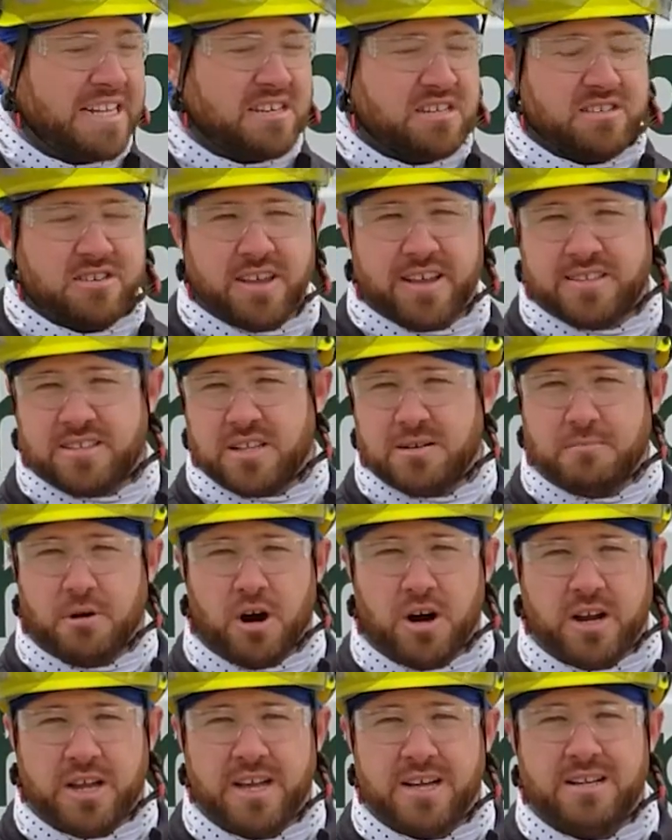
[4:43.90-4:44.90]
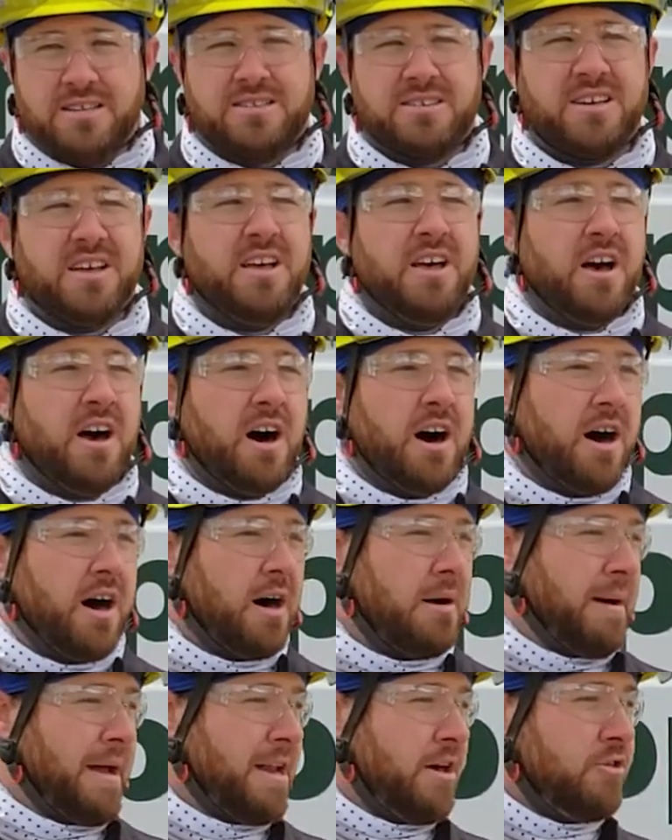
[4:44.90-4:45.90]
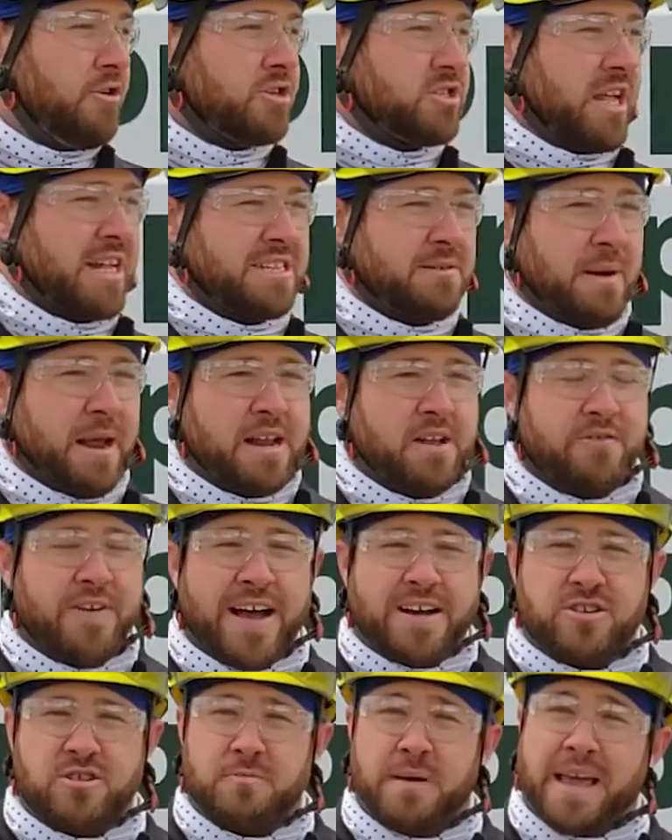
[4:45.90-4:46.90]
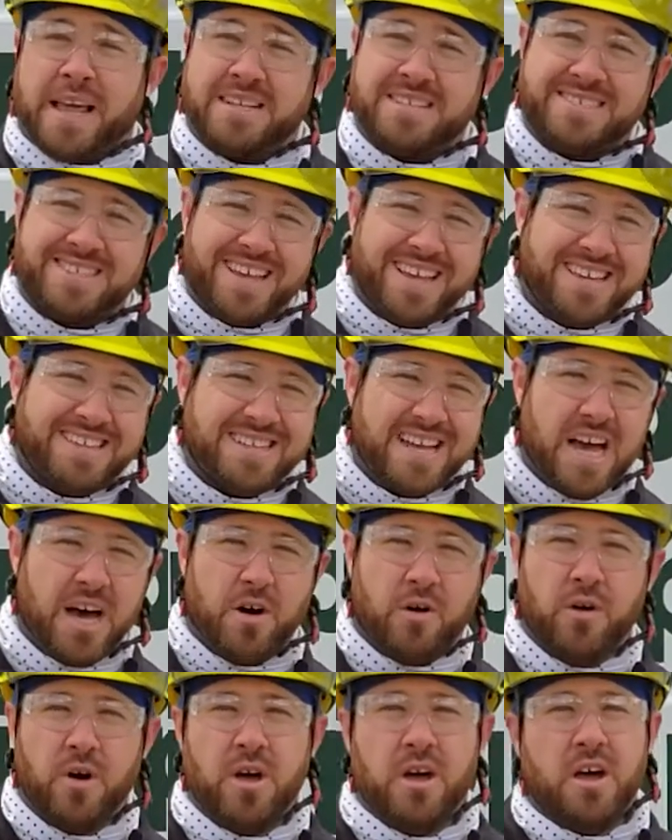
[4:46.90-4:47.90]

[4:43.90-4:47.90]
of slings on the market. I know there's lots of manufacturers making slings now